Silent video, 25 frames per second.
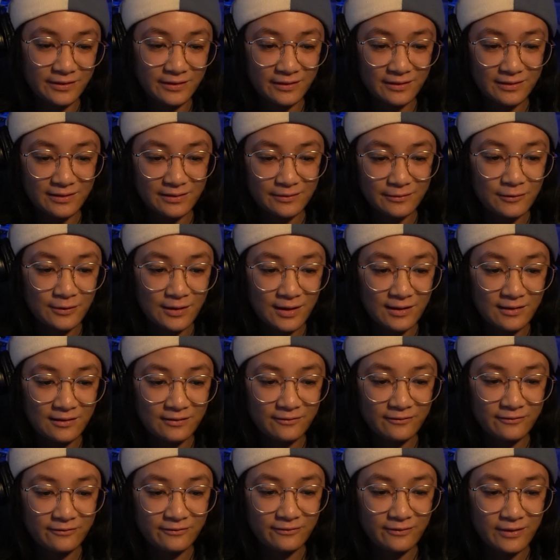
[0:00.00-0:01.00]
this. You had
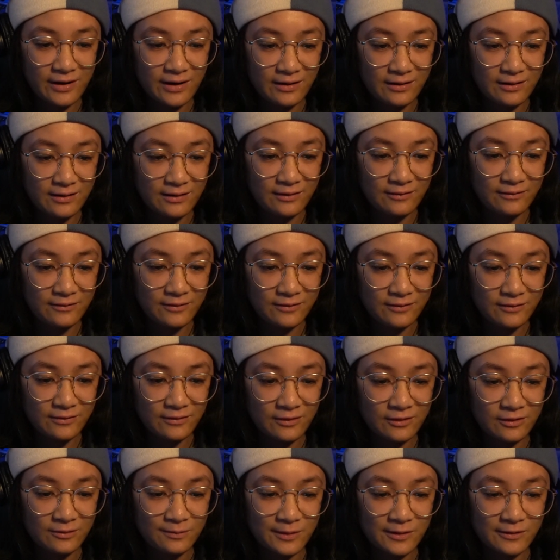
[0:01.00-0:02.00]
a very, if you
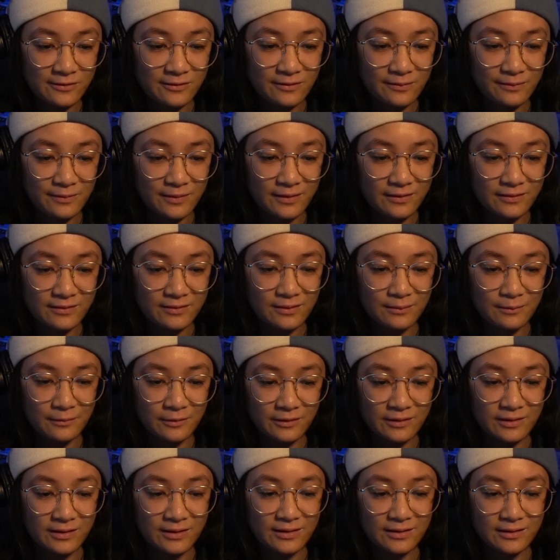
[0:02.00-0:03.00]
experienced something
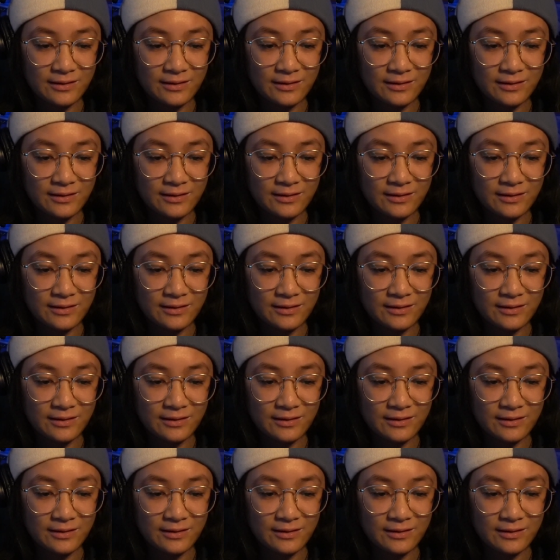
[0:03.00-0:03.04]
similar,